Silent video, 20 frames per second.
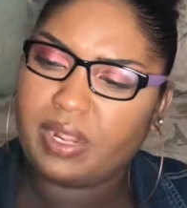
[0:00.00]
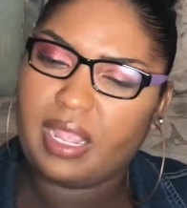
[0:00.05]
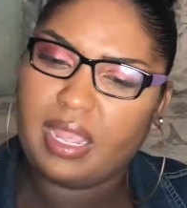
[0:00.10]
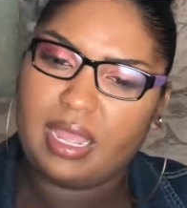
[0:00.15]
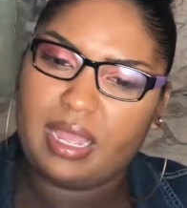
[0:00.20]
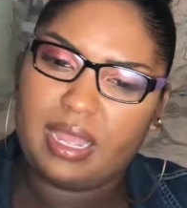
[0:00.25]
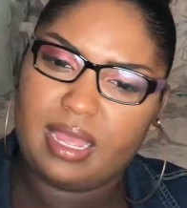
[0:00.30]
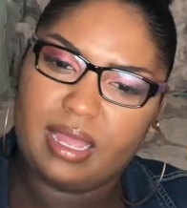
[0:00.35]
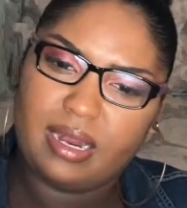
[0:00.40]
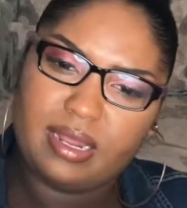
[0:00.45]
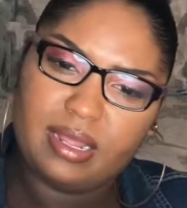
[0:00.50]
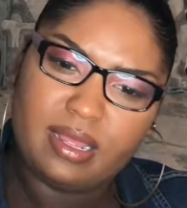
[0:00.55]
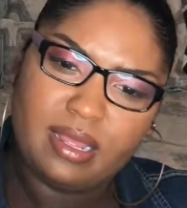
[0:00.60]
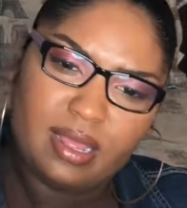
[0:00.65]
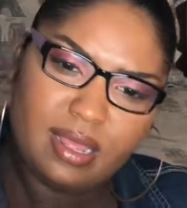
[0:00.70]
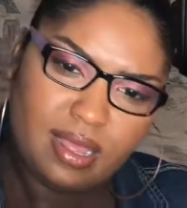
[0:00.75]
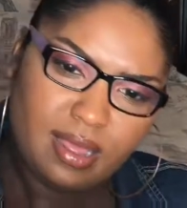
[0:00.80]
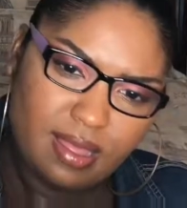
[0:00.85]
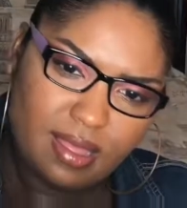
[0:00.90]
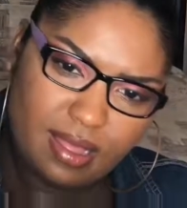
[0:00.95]
And
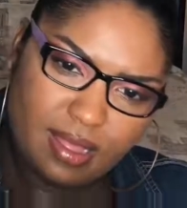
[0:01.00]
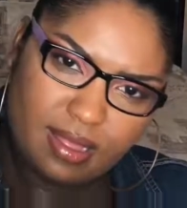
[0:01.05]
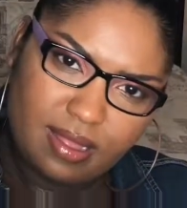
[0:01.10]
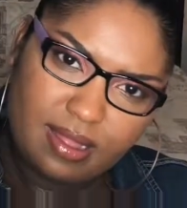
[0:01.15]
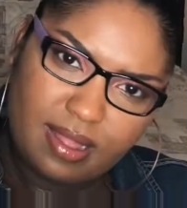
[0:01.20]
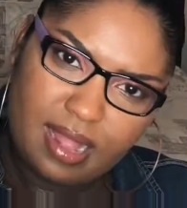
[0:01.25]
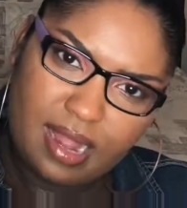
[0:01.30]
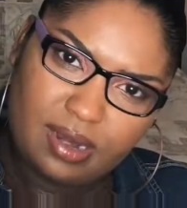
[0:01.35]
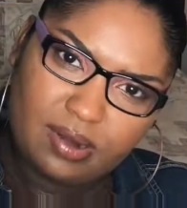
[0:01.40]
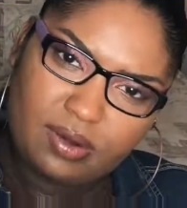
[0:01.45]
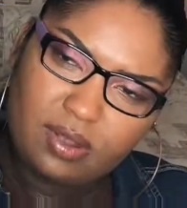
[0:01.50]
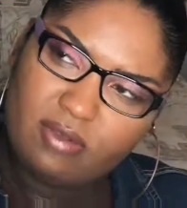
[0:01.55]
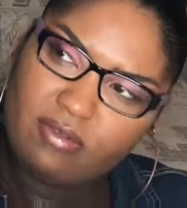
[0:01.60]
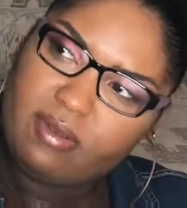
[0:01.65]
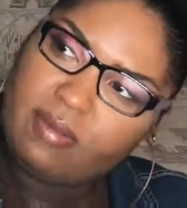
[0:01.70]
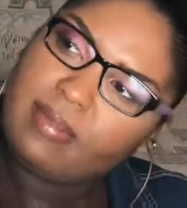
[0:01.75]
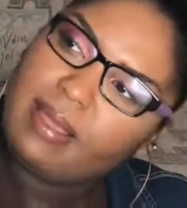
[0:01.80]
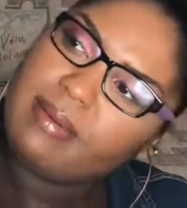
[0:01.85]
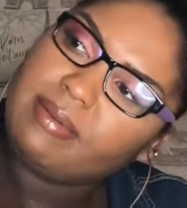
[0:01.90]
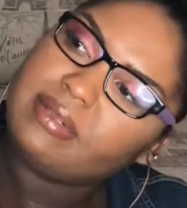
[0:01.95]
I don't know if
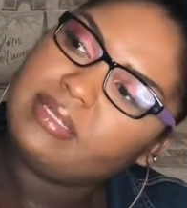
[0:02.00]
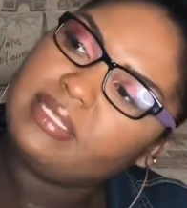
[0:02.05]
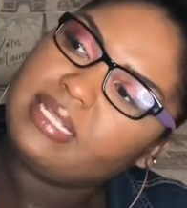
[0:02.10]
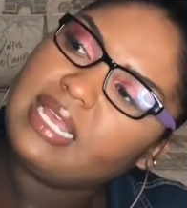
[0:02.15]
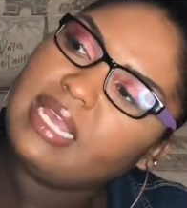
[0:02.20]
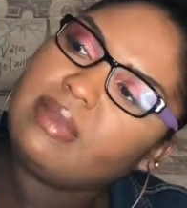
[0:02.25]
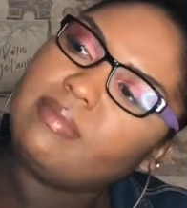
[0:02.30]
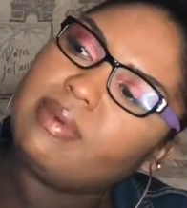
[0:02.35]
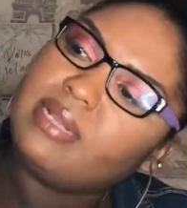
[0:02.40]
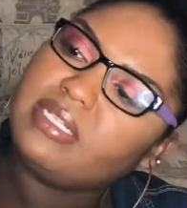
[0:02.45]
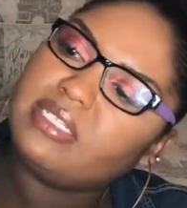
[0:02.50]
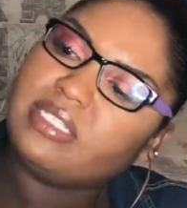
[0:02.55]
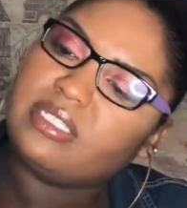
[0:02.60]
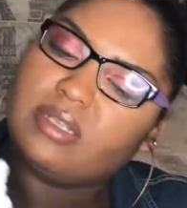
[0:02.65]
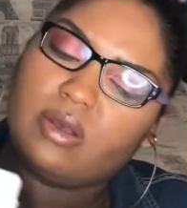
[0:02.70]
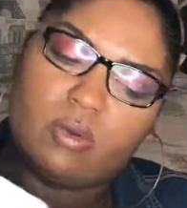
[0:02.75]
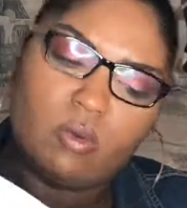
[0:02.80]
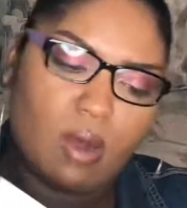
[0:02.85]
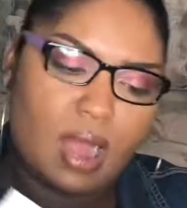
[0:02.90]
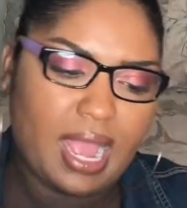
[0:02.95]
you'll be able to see it, but it's
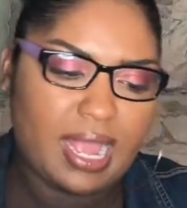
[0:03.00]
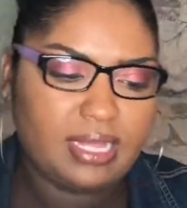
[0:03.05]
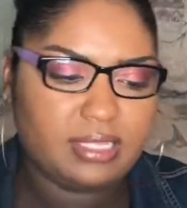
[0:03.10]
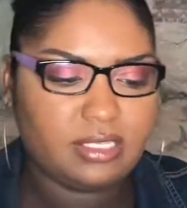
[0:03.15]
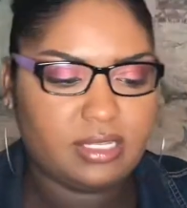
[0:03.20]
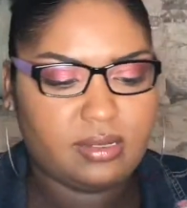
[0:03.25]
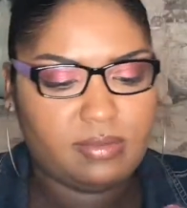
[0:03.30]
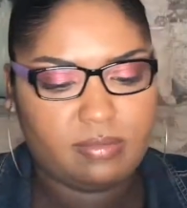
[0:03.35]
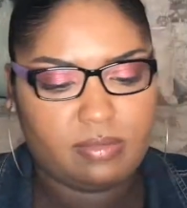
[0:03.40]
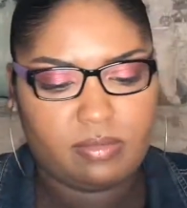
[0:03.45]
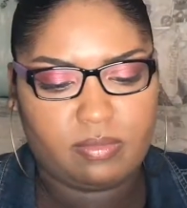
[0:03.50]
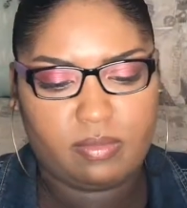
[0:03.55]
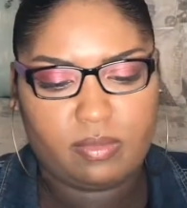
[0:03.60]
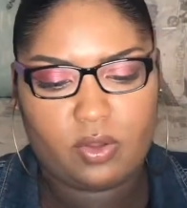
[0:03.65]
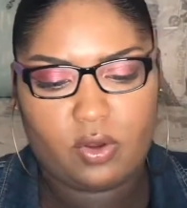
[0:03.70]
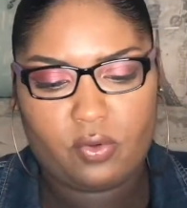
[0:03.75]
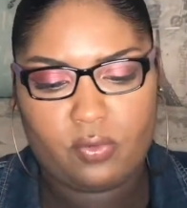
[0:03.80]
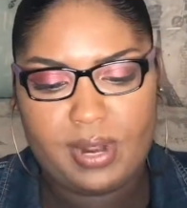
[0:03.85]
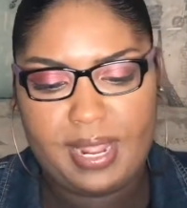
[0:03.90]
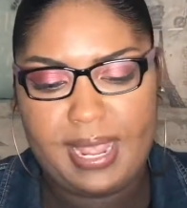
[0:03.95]
just a white
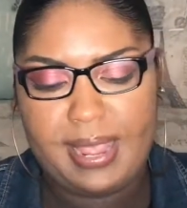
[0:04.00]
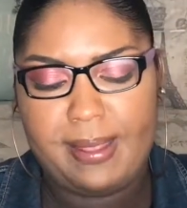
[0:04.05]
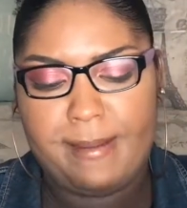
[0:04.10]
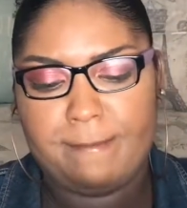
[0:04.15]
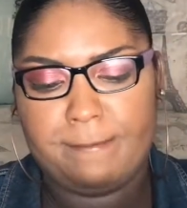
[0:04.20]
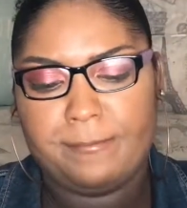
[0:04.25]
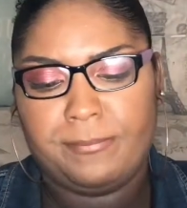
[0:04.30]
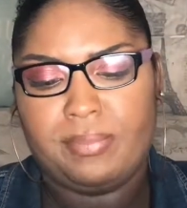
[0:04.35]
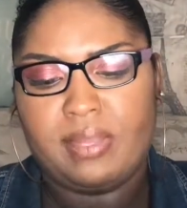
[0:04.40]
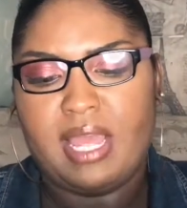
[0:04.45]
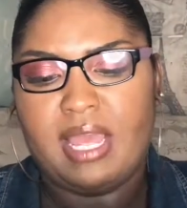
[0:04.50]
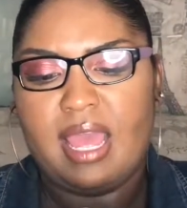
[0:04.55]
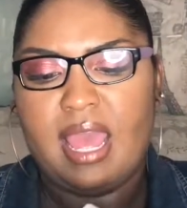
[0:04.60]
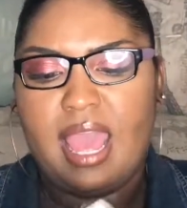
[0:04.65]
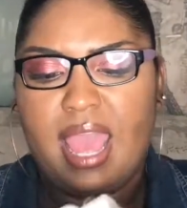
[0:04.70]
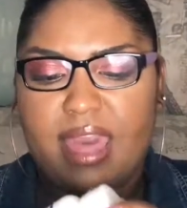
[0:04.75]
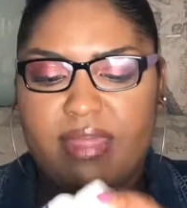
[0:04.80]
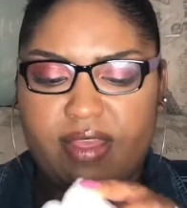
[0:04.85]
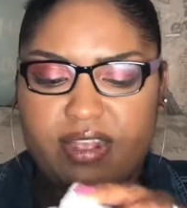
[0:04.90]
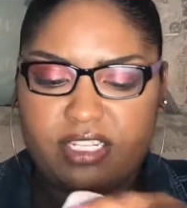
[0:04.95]
cream,
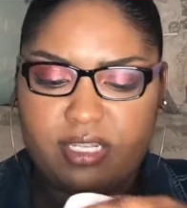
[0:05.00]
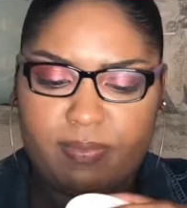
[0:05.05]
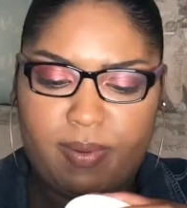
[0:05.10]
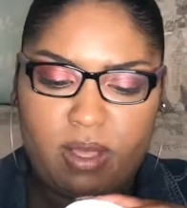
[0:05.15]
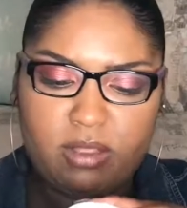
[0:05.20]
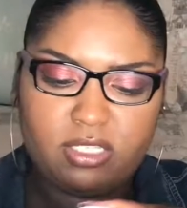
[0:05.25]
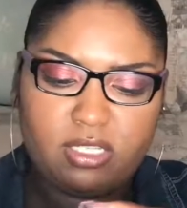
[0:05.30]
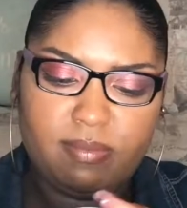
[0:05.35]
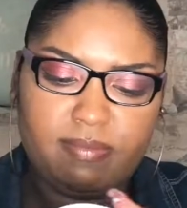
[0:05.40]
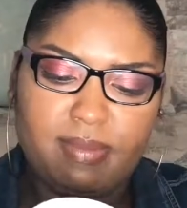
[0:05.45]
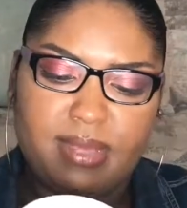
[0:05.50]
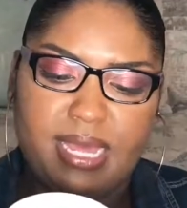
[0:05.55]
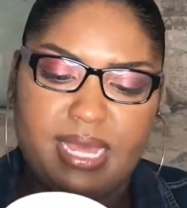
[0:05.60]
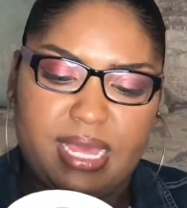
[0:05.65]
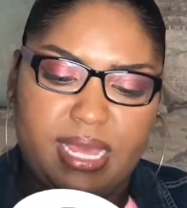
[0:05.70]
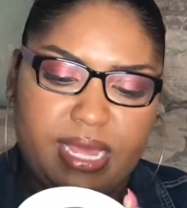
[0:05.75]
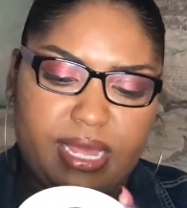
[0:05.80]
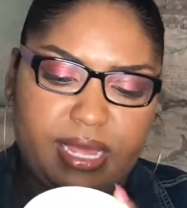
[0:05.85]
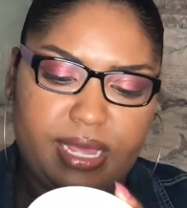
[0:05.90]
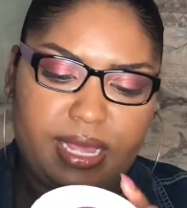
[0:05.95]
and they're supposed to
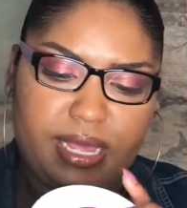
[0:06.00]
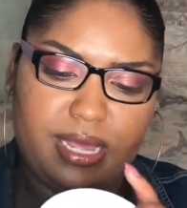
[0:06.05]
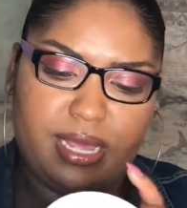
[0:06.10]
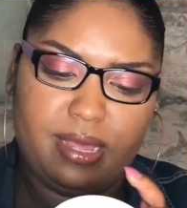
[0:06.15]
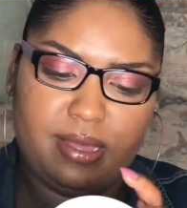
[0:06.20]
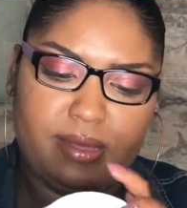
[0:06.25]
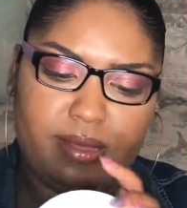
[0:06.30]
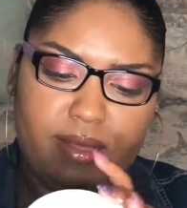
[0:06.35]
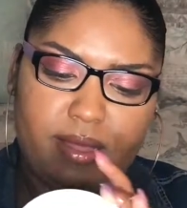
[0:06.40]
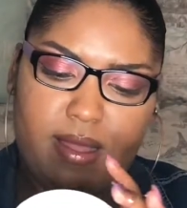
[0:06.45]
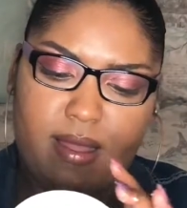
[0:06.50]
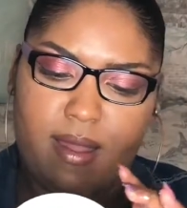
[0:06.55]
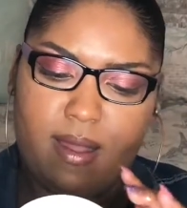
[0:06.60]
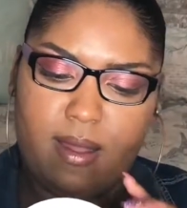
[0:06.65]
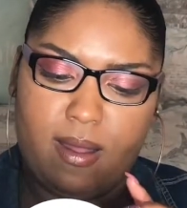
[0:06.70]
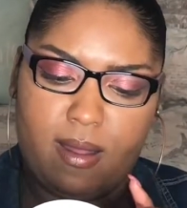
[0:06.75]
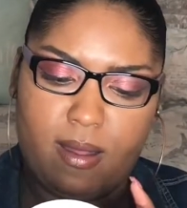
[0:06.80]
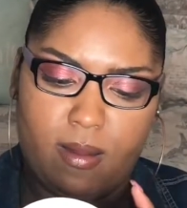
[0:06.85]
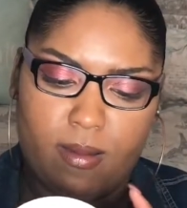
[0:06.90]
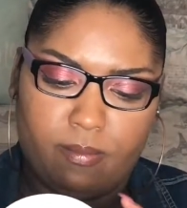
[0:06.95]
be
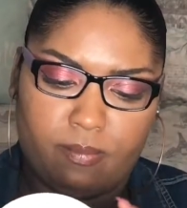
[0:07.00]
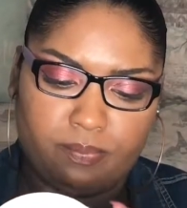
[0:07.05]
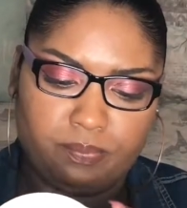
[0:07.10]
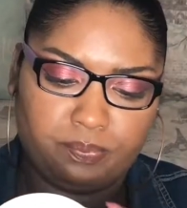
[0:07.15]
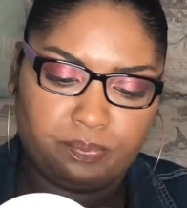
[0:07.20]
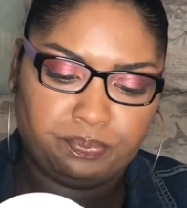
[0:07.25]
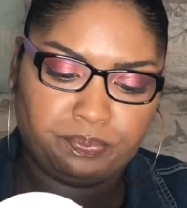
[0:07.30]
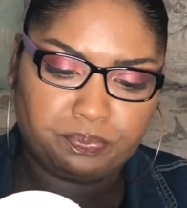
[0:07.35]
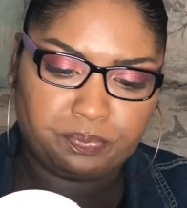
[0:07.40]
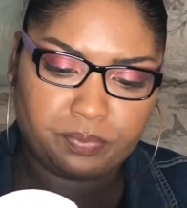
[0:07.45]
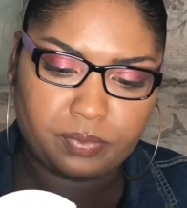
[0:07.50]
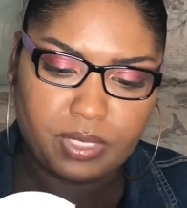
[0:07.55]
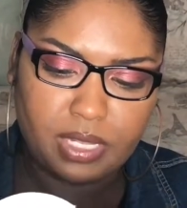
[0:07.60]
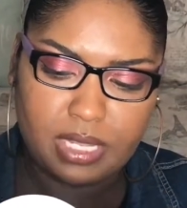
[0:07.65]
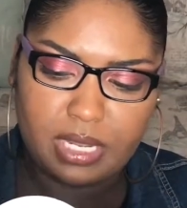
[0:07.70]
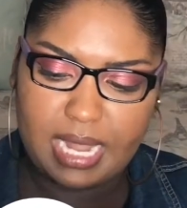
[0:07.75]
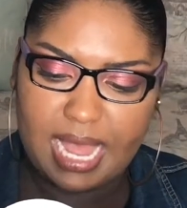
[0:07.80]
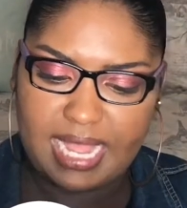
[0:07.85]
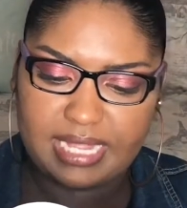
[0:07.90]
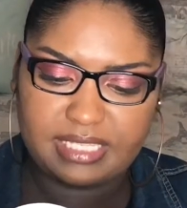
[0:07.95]

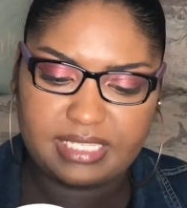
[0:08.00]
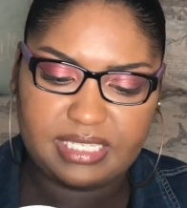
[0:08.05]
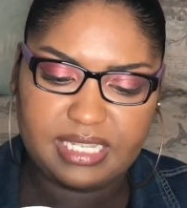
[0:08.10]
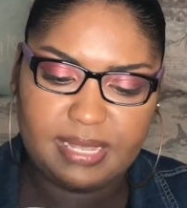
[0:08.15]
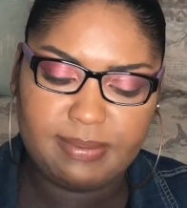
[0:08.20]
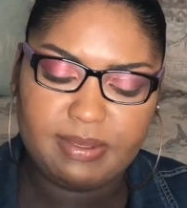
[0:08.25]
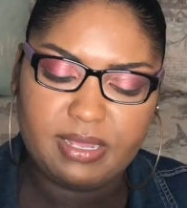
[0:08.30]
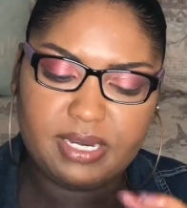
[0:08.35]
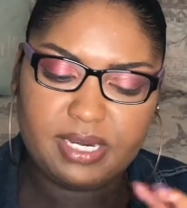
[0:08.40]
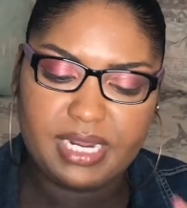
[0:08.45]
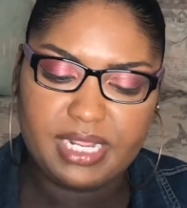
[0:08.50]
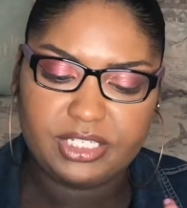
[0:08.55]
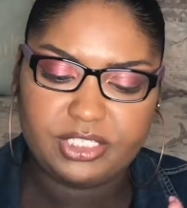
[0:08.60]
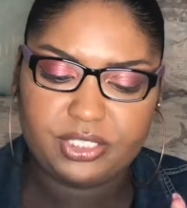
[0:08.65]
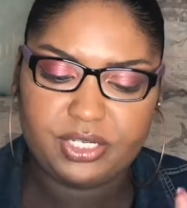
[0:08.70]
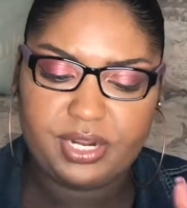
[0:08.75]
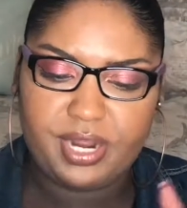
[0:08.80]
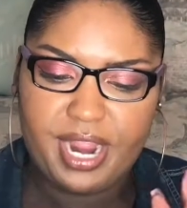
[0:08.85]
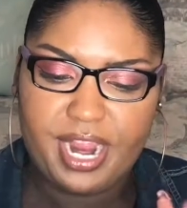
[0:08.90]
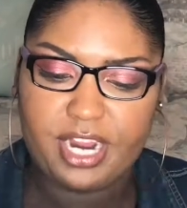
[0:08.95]
like deep
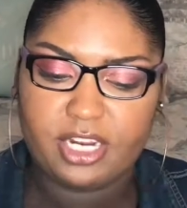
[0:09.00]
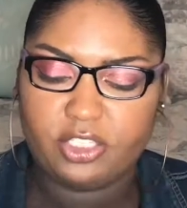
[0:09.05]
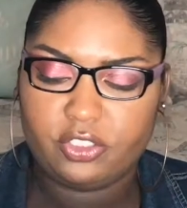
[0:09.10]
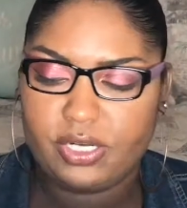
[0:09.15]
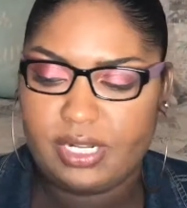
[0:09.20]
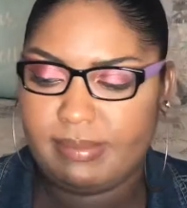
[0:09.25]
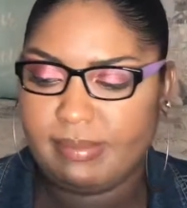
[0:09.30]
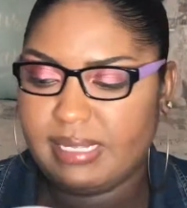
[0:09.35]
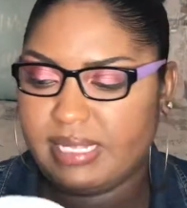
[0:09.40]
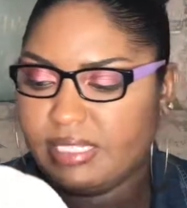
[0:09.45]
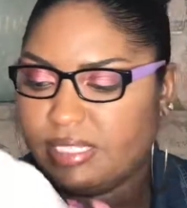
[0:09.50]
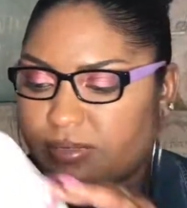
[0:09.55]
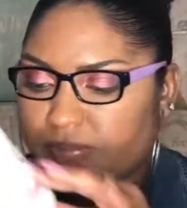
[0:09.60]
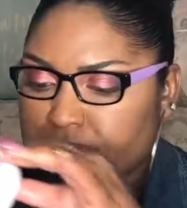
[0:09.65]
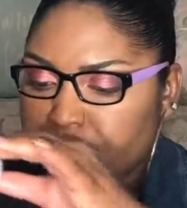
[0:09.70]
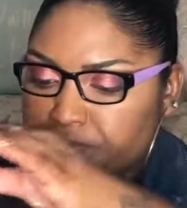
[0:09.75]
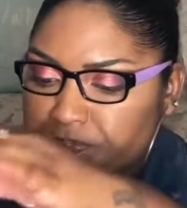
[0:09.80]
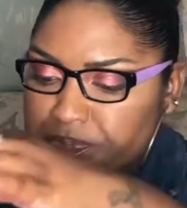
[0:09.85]
conditioner hair treatments.